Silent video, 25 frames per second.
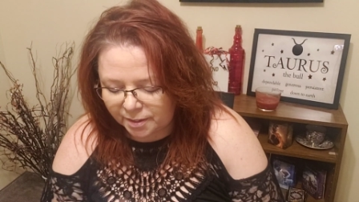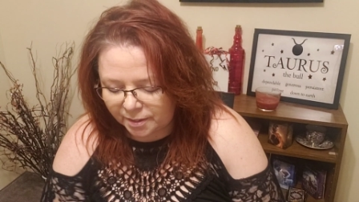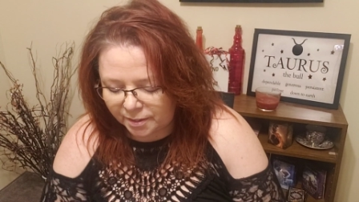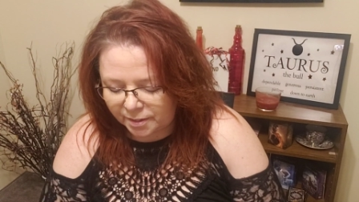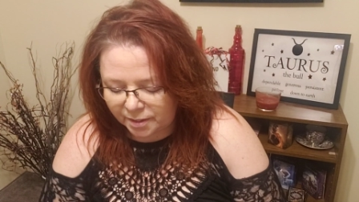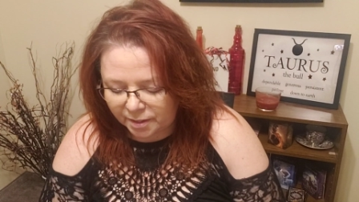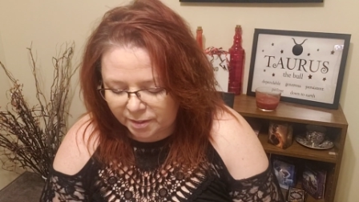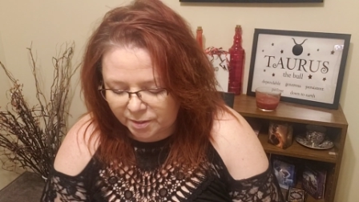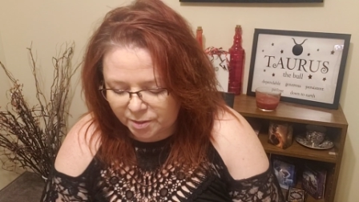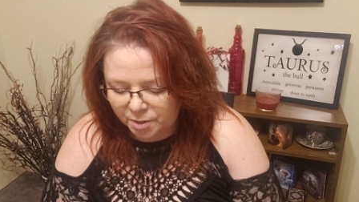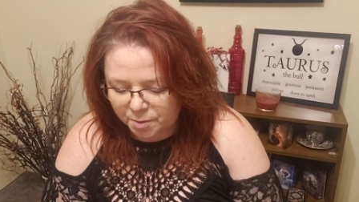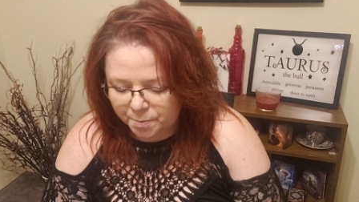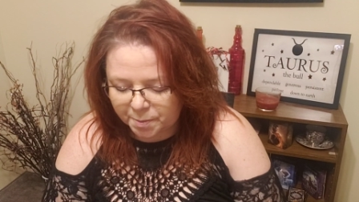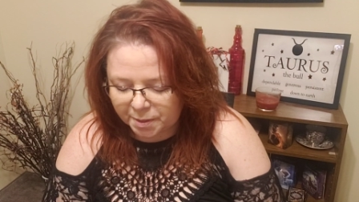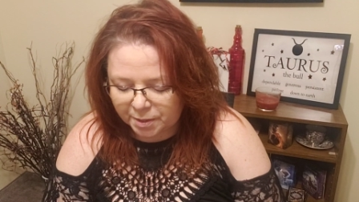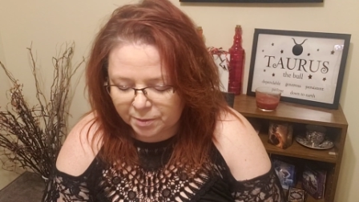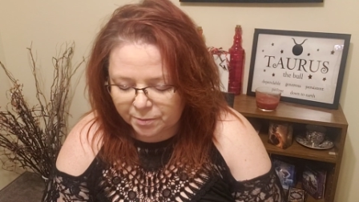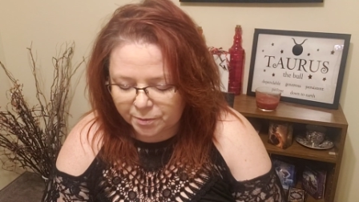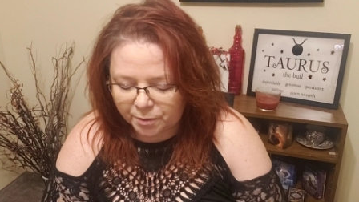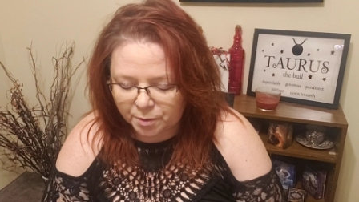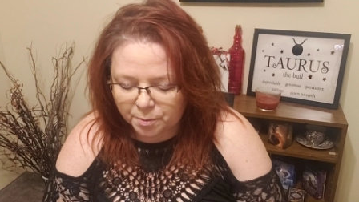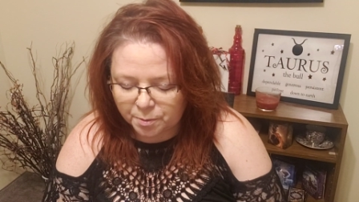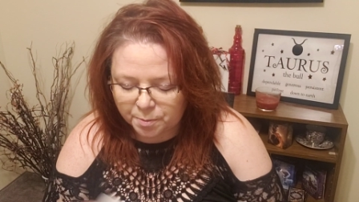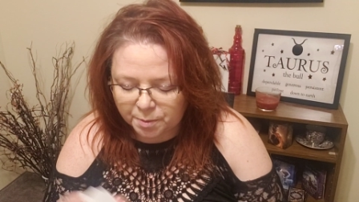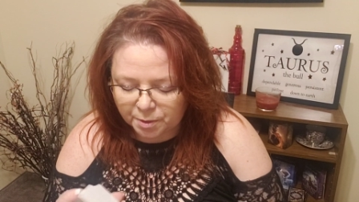Thank you, Spirit,
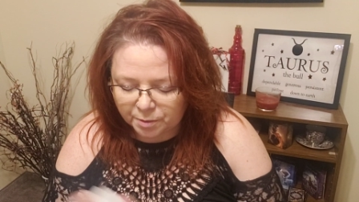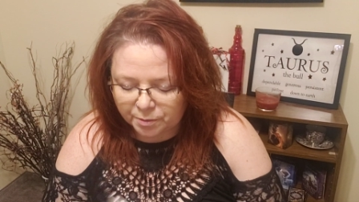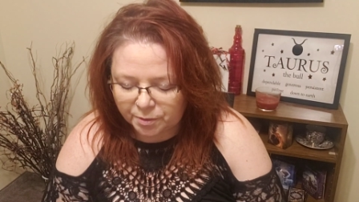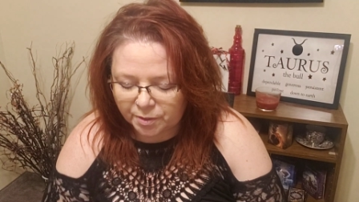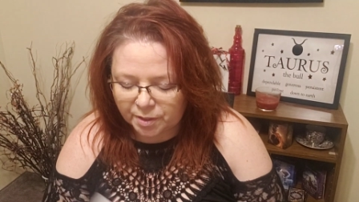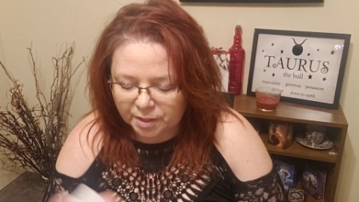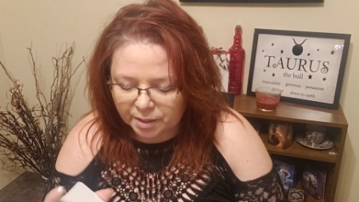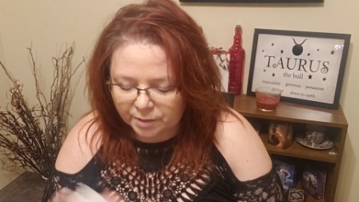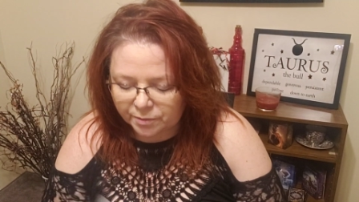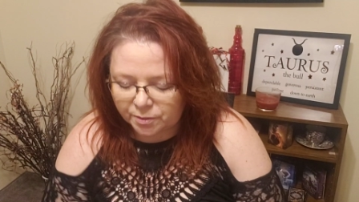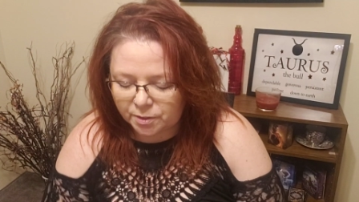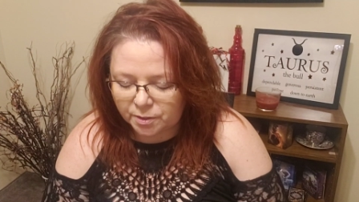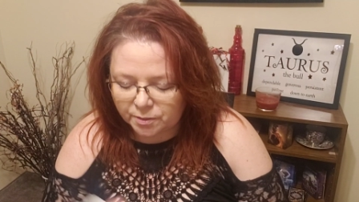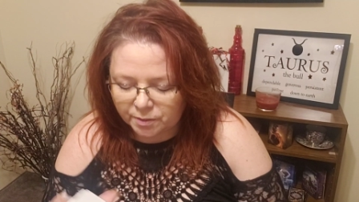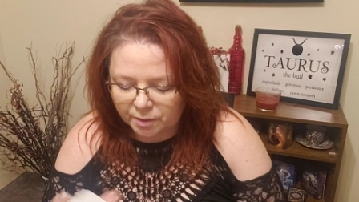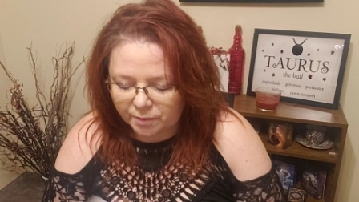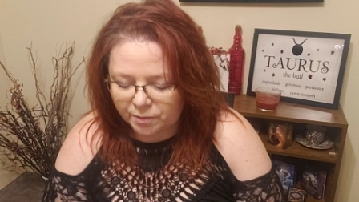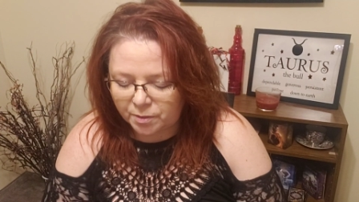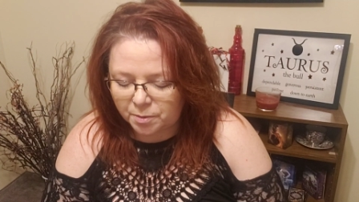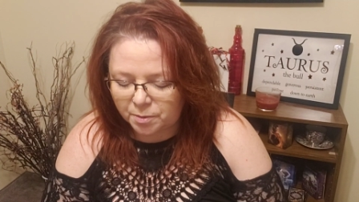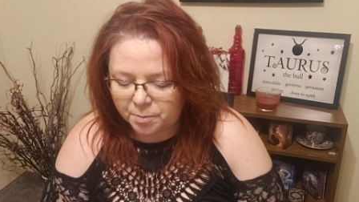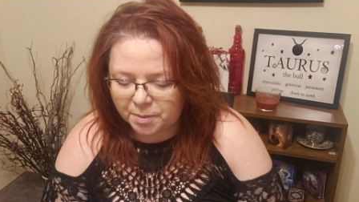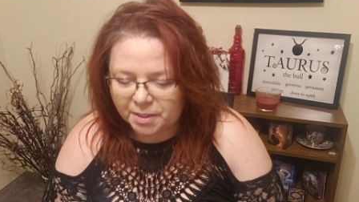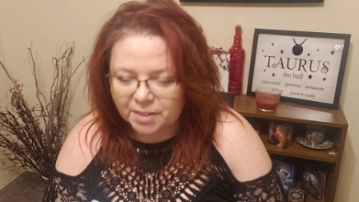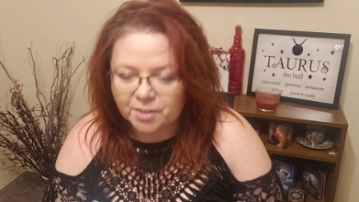for the beautiful gift you're
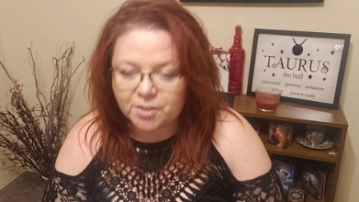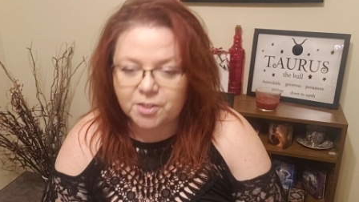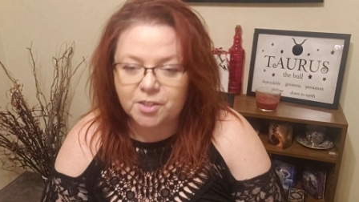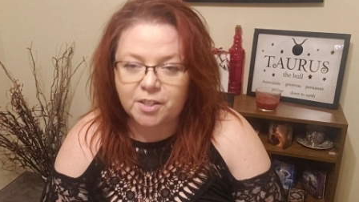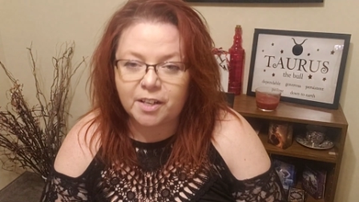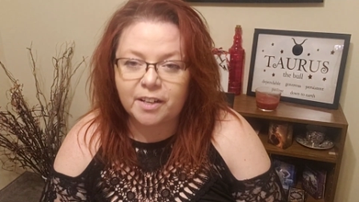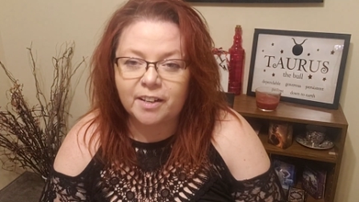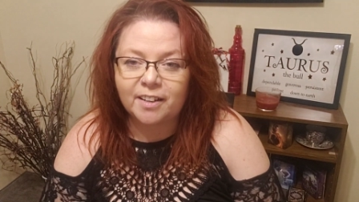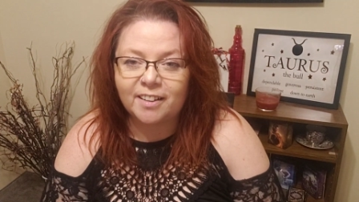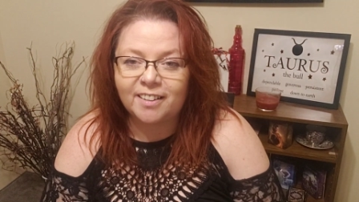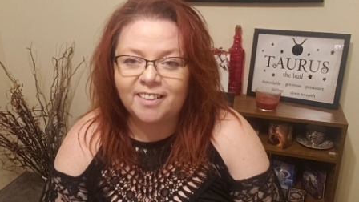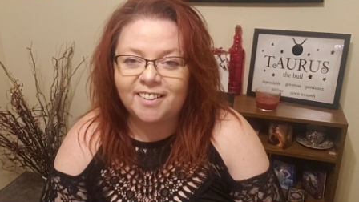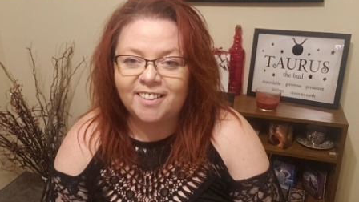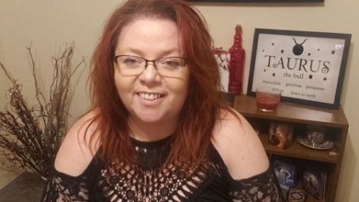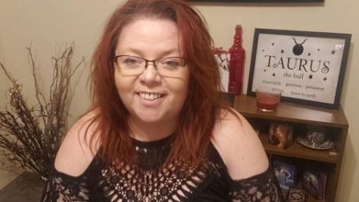giving me to share